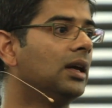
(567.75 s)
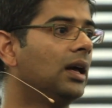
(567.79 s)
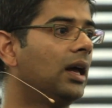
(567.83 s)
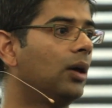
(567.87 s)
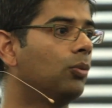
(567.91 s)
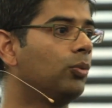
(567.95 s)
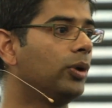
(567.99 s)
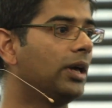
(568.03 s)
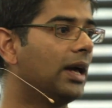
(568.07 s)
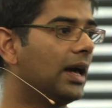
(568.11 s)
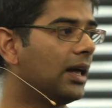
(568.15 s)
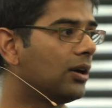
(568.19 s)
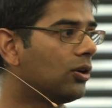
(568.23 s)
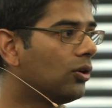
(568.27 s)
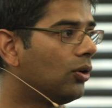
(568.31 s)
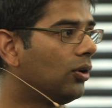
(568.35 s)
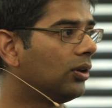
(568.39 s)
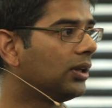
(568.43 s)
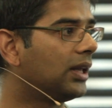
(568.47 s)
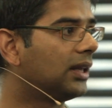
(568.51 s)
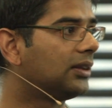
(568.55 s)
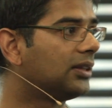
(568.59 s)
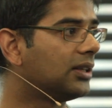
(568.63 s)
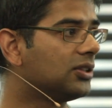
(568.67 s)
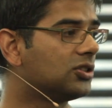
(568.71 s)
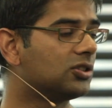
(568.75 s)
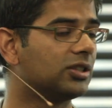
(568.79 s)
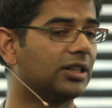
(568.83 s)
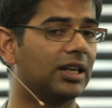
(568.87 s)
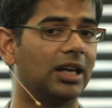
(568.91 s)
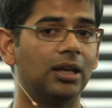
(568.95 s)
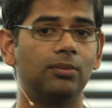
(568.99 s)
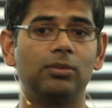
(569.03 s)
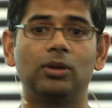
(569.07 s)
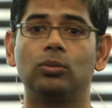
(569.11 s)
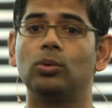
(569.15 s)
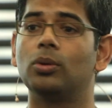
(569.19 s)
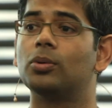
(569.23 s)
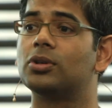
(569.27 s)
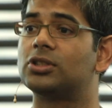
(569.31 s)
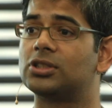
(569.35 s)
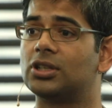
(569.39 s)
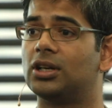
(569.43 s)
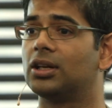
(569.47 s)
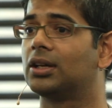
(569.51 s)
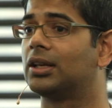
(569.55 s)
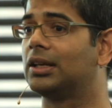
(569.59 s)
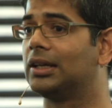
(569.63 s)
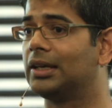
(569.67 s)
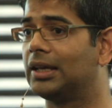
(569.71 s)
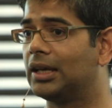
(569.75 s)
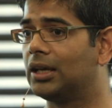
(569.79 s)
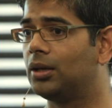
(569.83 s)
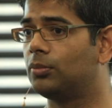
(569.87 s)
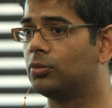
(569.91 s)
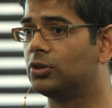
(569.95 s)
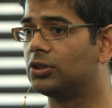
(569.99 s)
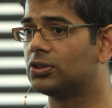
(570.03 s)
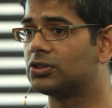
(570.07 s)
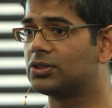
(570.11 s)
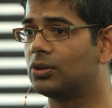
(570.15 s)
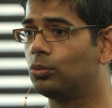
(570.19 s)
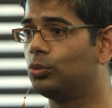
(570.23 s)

and we added all that thing to gaming, we were targeting gamers.